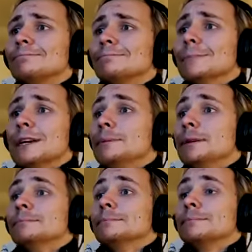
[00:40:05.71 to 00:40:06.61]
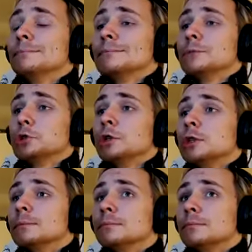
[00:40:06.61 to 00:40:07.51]
Maybe. Sure.
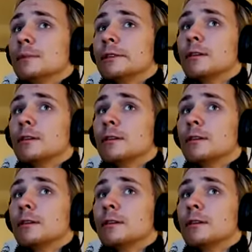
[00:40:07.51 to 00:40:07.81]
There's